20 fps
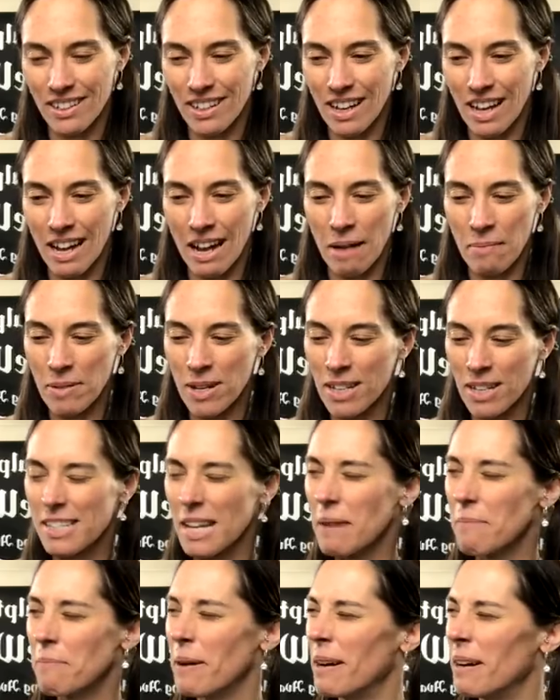I'm going to
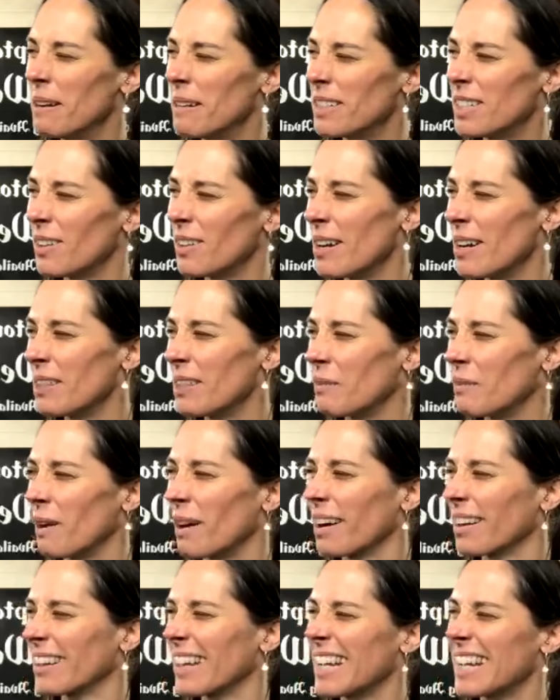say doing the
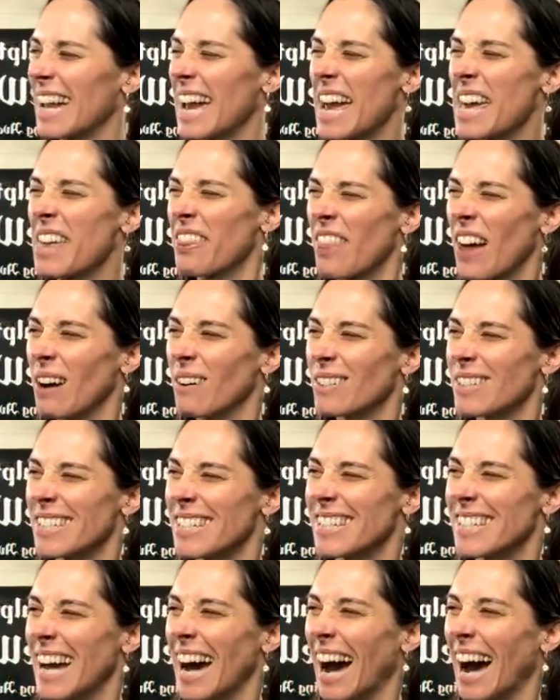work
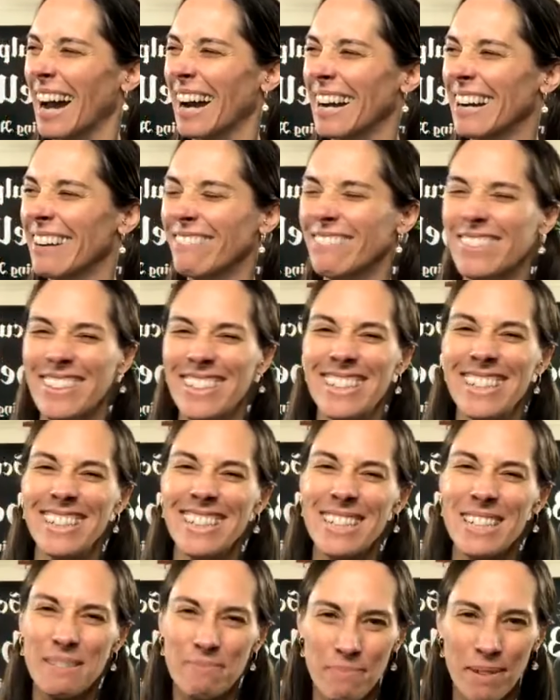8,000 times.
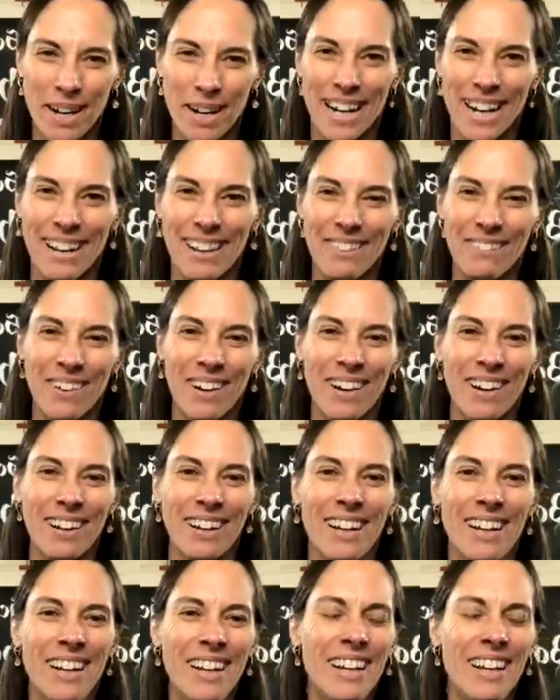Putting in the work.